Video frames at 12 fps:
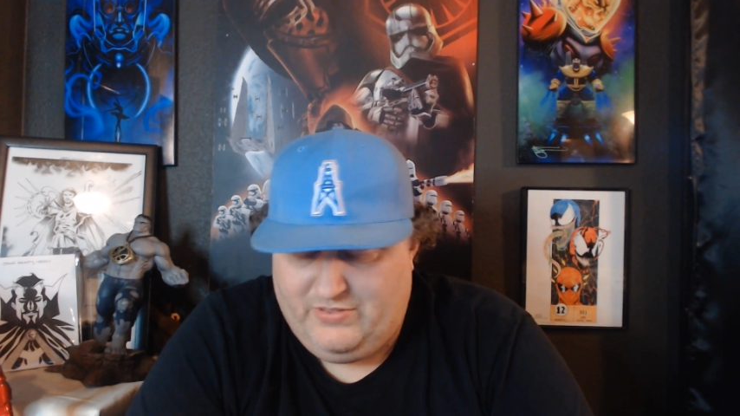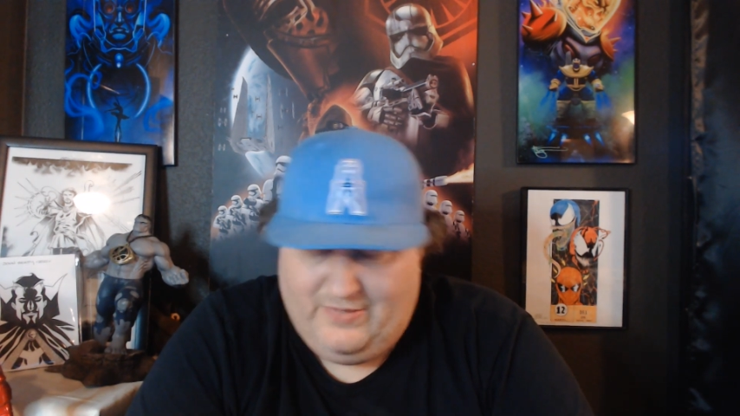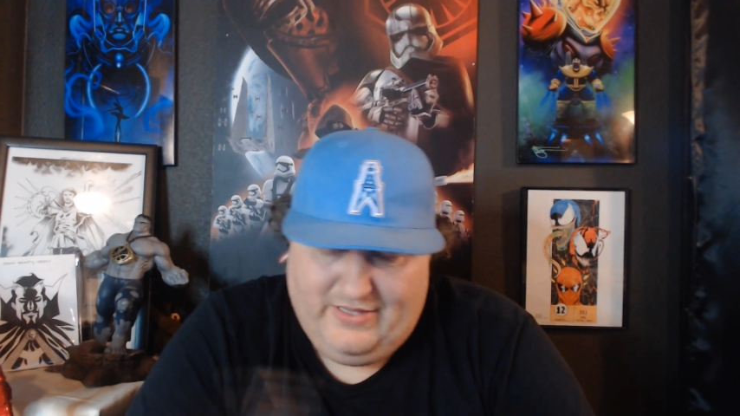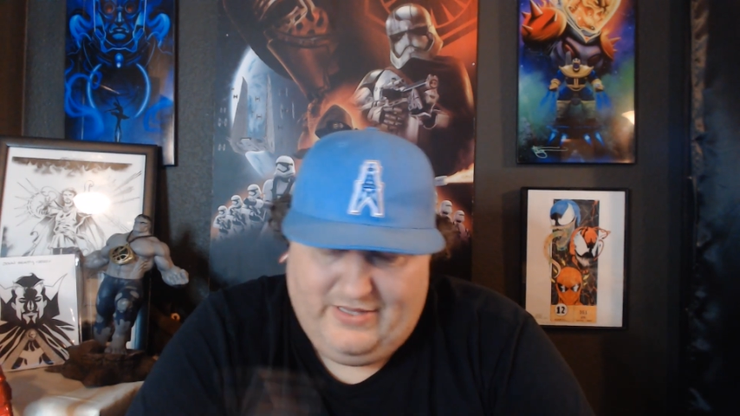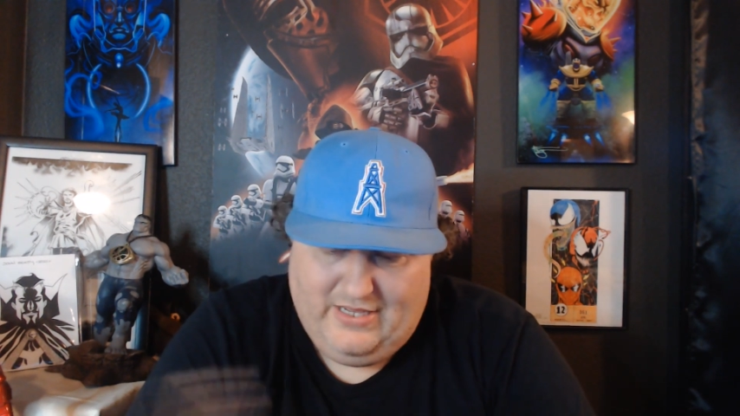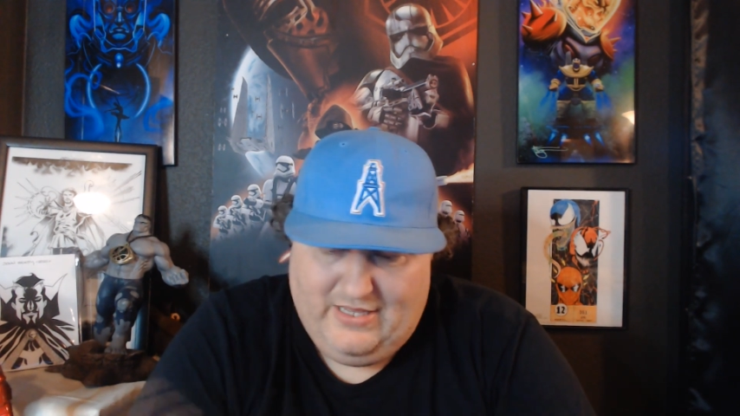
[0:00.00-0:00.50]
I
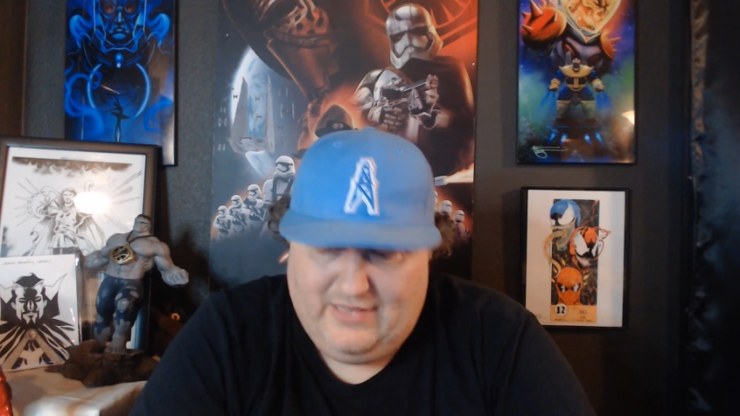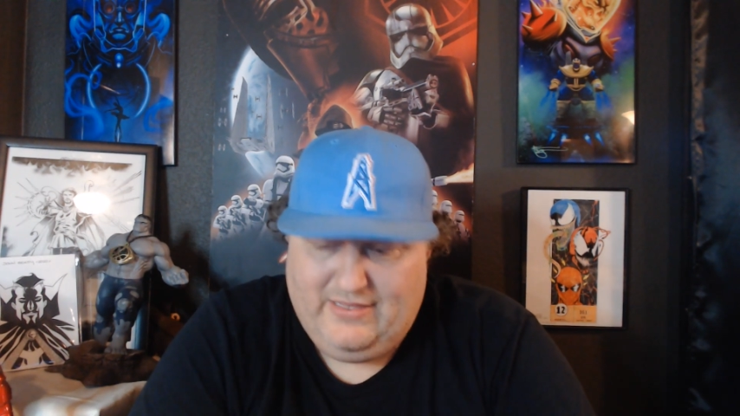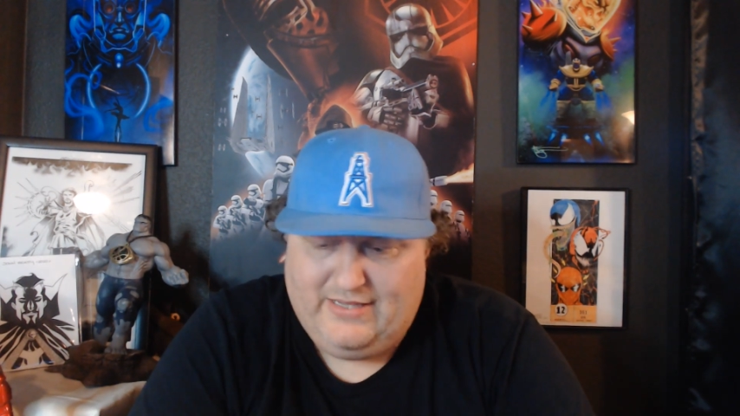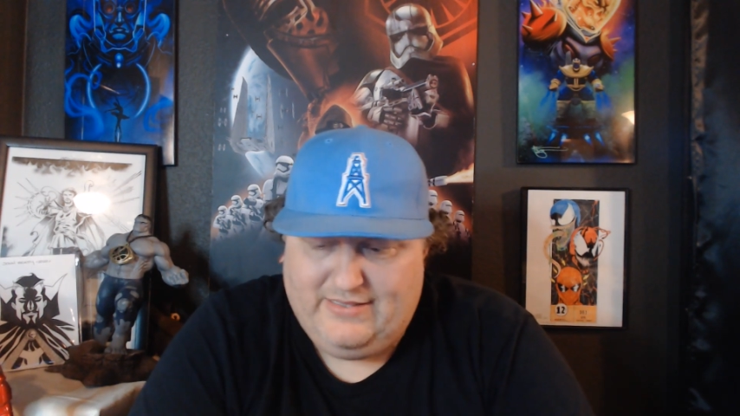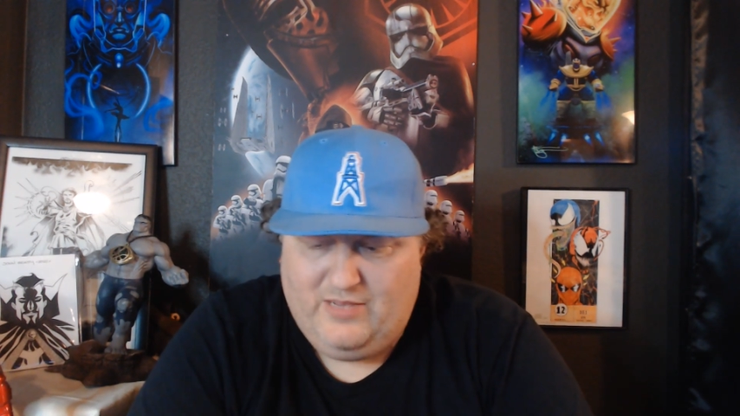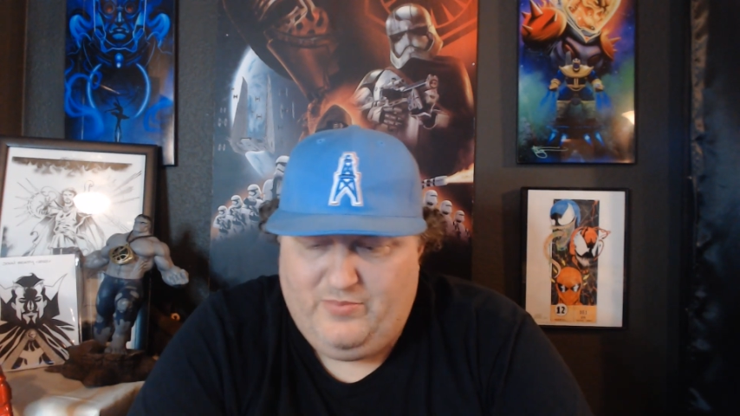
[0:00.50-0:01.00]
mean, I
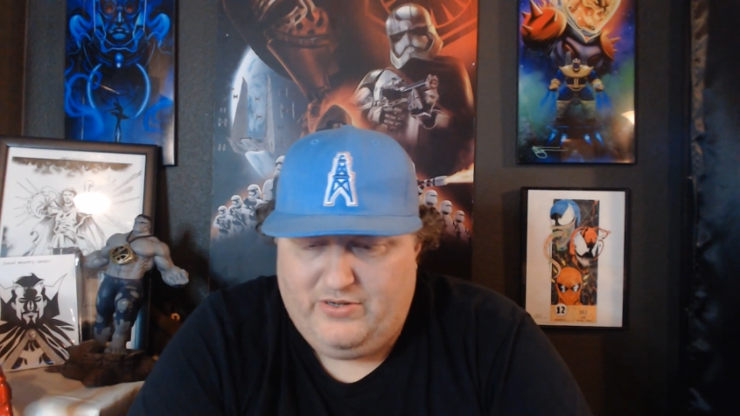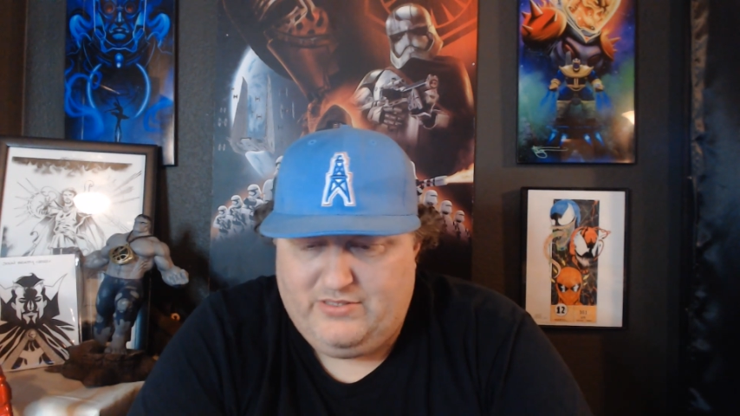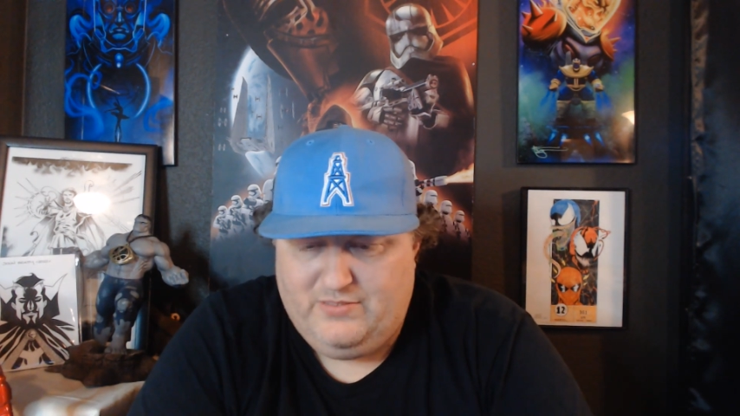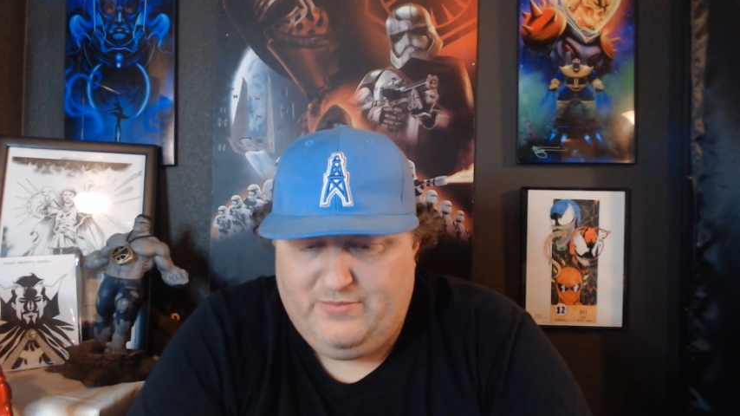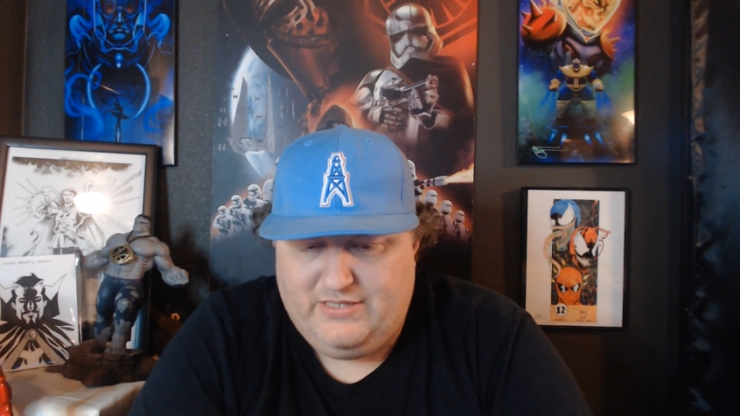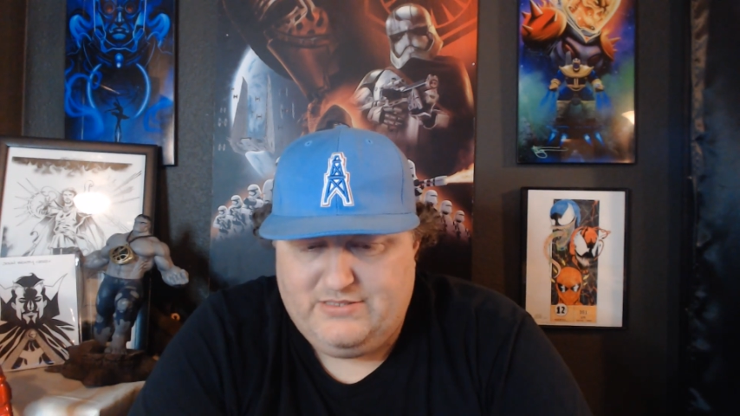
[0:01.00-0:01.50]
like that part the
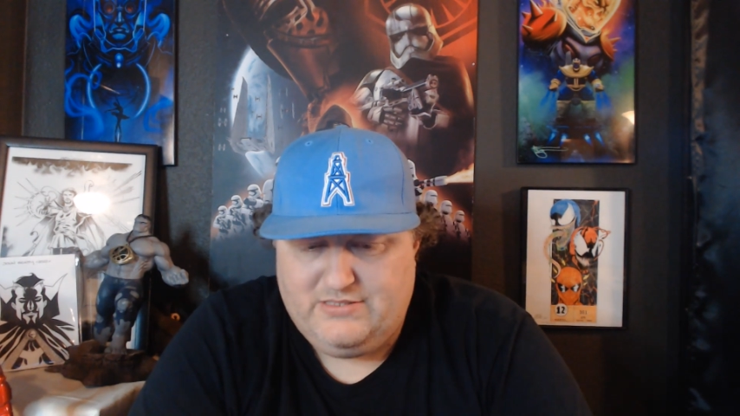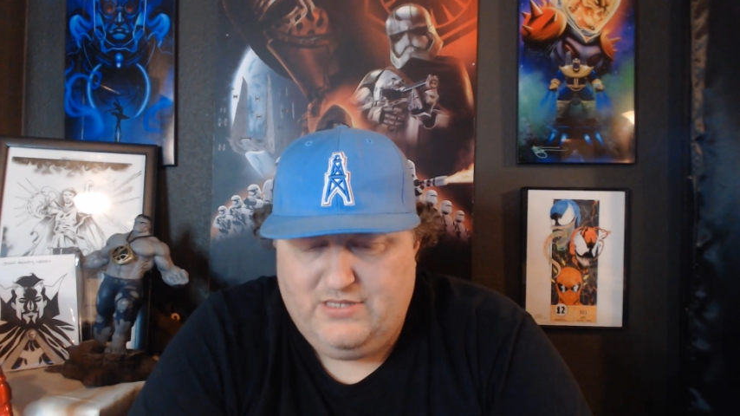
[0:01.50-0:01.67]
best.